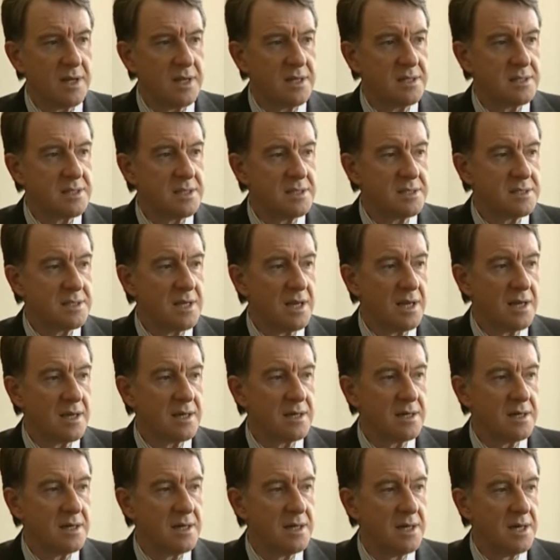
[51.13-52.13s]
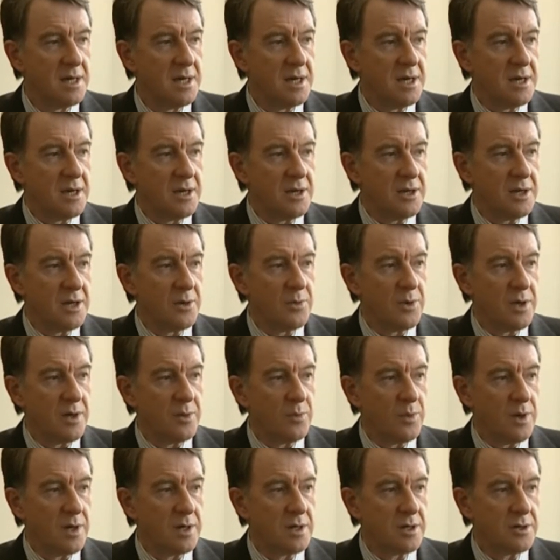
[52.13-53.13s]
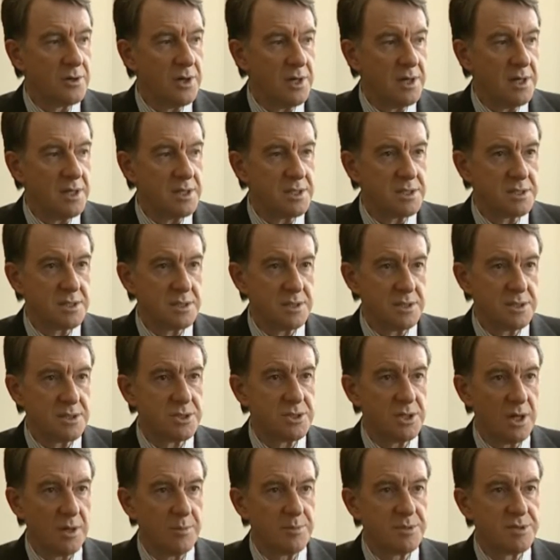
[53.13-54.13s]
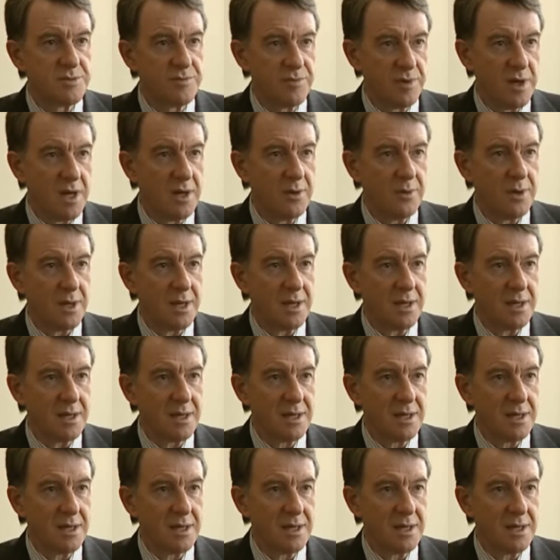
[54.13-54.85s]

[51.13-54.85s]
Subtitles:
It's like when credit stops flowing,